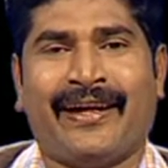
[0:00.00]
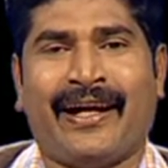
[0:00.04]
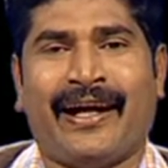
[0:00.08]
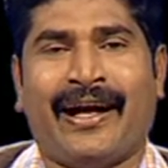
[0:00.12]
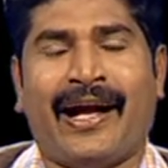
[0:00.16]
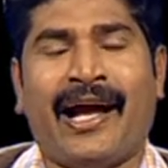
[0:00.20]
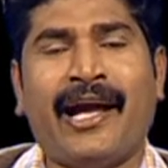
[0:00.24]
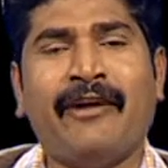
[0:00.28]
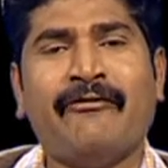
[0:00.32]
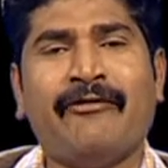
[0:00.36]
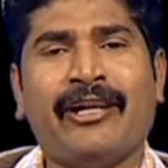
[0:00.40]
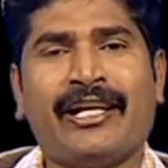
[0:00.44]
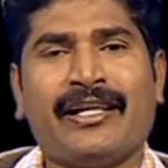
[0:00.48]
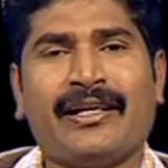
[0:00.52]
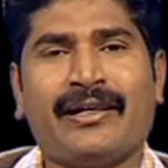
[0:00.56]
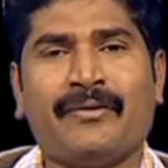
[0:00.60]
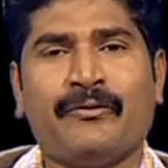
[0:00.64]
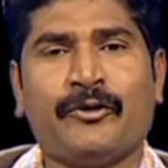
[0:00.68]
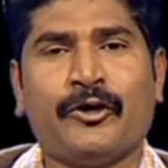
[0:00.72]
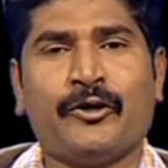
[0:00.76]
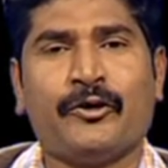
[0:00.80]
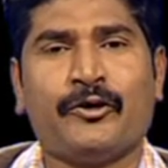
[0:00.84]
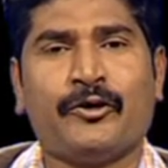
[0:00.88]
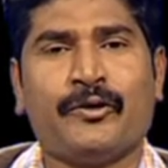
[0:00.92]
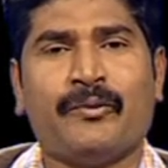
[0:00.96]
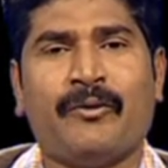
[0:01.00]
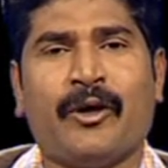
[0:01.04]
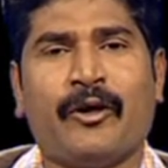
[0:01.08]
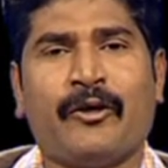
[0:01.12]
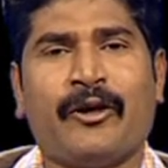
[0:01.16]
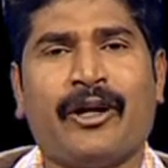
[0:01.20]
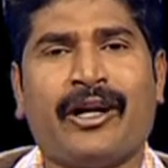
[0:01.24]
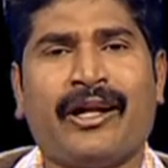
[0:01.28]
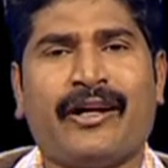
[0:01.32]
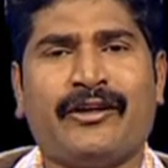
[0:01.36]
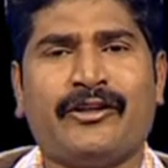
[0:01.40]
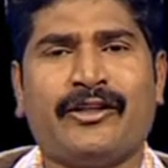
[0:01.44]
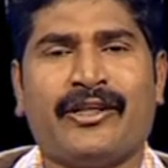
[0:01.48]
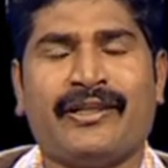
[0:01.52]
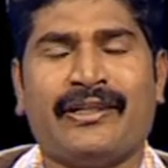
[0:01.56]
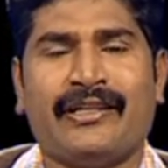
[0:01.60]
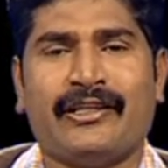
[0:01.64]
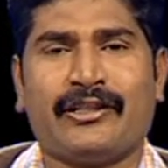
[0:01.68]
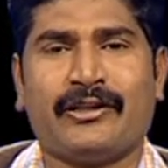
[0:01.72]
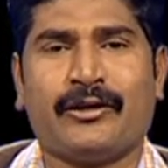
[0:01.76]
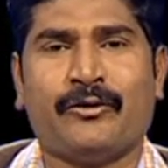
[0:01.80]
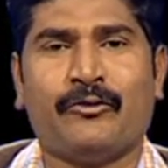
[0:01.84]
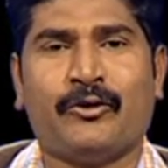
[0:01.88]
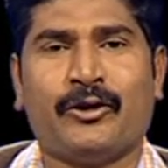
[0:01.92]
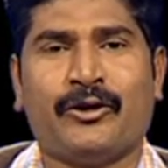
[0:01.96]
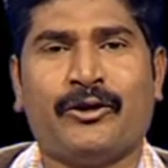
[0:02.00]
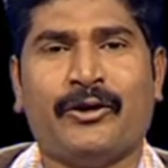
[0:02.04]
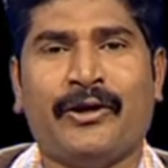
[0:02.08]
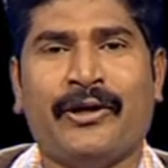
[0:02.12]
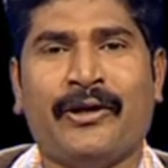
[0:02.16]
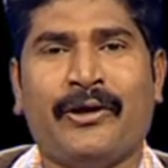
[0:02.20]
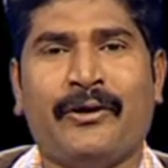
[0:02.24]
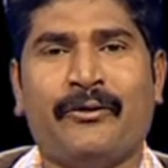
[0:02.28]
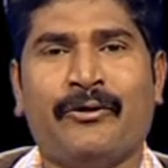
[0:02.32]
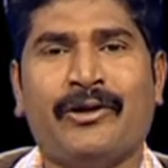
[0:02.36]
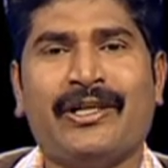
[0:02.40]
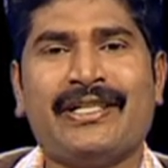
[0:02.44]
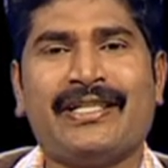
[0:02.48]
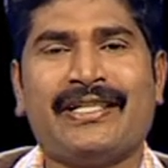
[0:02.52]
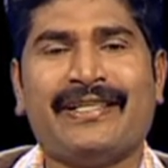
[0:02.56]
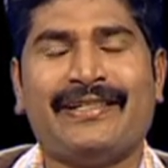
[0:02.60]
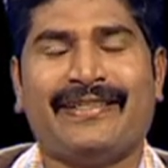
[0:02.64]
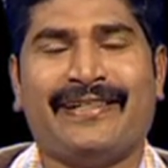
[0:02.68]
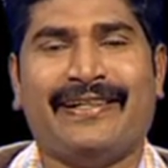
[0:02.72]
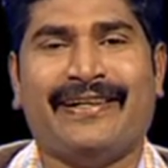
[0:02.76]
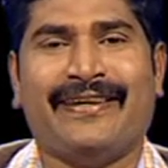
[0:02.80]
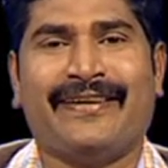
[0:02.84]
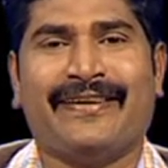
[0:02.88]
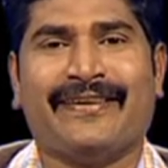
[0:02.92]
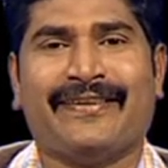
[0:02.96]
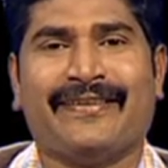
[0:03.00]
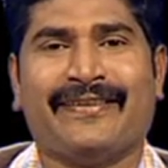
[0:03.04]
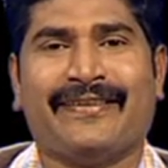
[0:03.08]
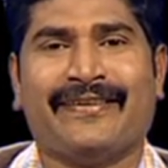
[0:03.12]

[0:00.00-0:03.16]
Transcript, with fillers: I welcome you to Maulana Azad National Urdu University.